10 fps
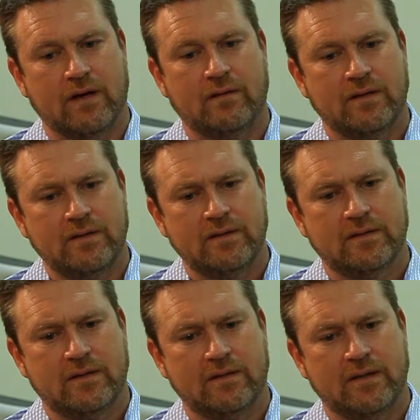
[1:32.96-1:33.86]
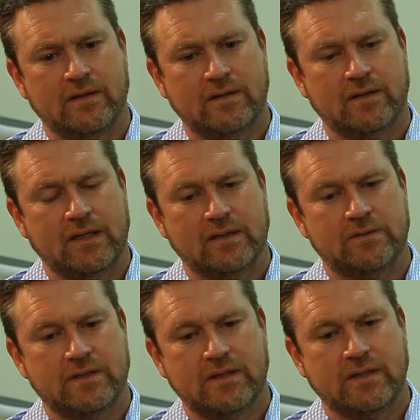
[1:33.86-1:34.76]
Around the
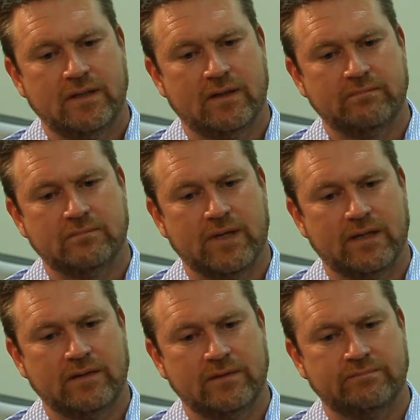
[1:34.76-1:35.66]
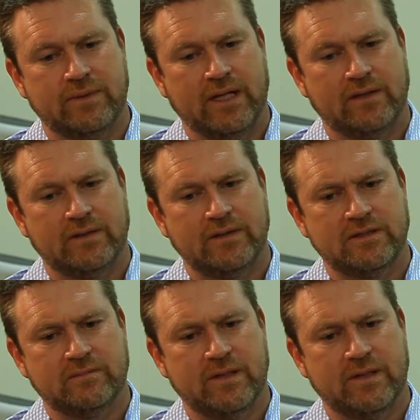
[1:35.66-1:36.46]
electricity and the air condition,